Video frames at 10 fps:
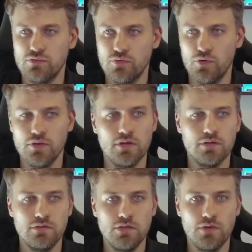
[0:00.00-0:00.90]
for the
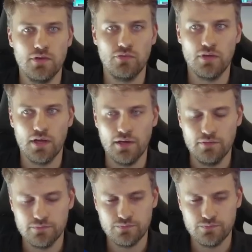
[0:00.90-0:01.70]
new SDK